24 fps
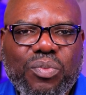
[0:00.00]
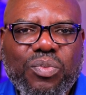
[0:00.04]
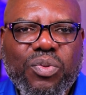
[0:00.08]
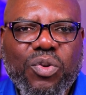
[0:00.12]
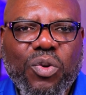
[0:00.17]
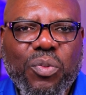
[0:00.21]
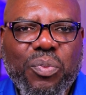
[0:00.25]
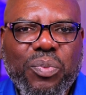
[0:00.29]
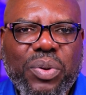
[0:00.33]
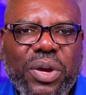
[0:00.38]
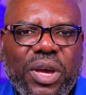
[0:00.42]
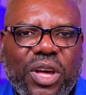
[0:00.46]

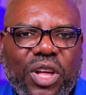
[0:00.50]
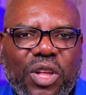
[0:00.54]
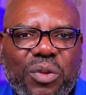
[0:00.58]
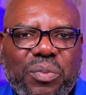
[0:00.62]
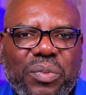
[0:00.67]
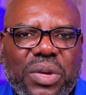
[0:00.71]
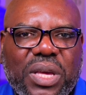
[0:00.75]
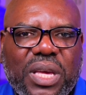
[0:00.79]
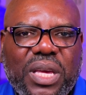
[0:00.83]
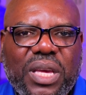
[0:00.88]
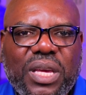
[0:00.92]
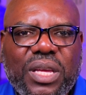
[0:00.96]
propel
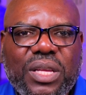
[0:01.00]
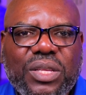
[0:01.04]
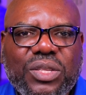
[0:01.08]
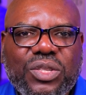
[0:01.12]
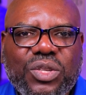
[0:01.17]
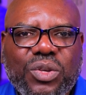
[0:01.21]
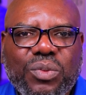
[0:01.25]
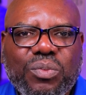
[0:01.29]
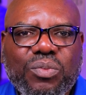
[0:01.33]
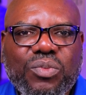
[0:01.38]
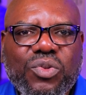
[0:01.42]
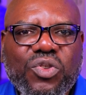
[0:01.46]
me,
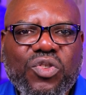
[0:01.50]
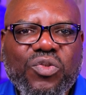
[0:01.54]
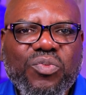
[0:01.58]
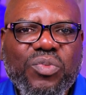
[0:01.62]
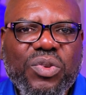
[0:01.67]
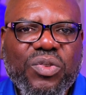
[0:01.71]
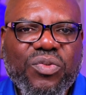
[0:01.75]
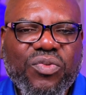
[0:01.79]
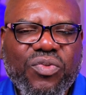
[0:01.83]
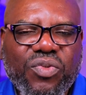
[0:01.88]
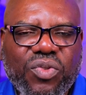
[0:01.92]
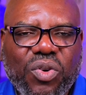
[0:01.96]
to move
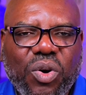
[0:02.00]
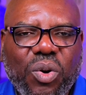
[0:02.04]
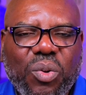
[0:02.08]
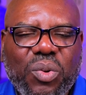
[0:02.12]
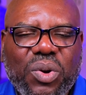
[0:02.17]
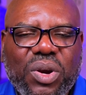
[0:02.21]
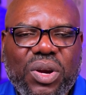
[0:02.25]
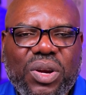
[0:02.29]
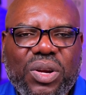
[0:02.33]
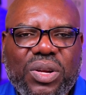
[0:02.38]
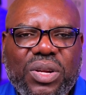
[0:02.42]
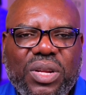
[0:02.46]
me
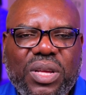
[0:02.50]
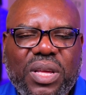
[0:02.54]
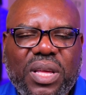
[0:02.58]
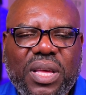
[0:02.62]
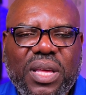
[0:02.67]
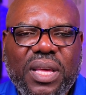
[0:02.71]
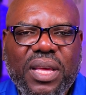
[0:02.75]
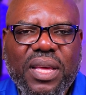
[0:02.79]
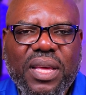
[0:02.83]
forward